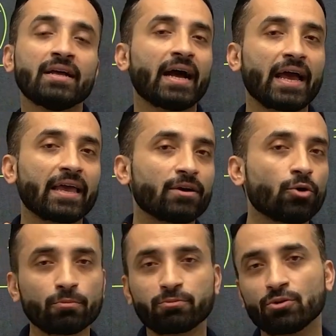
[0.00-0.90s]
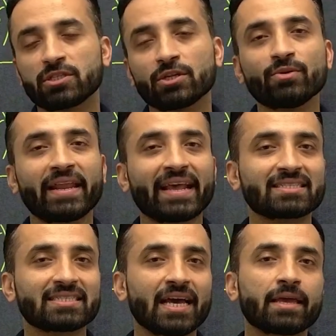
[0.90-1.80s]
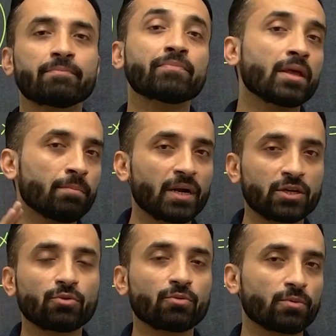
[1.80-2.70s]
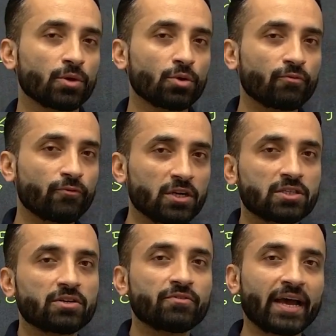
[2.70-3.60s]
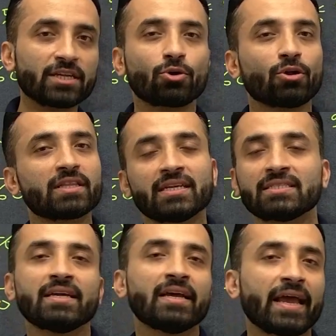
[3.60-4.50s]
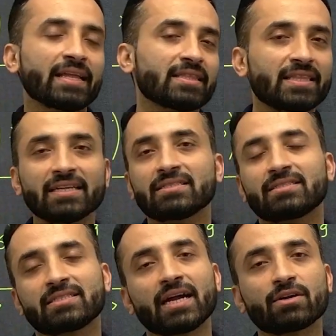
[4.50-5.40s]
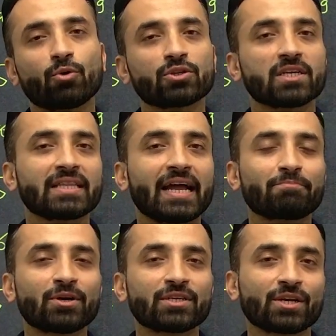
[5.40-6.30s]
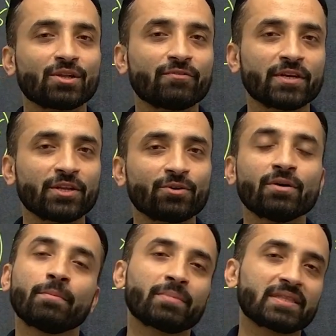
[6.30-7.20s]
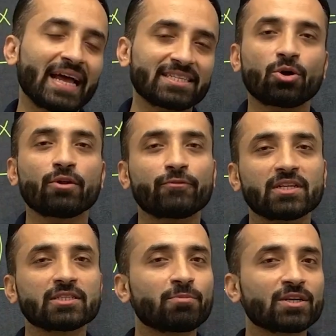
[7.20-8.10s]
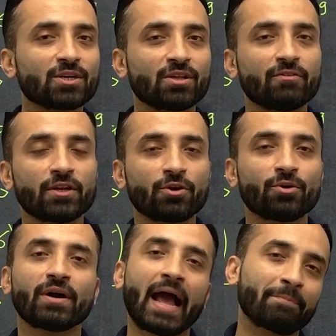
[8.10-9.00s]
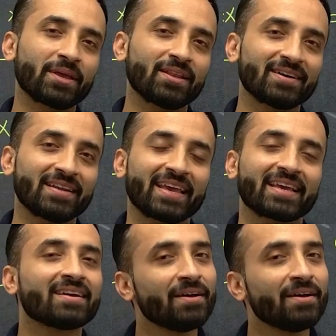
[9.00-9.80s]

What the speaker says: I hope to see you next time, but you first revise all this and then start watching that particular video. But that's all for this particular video. Happy learning.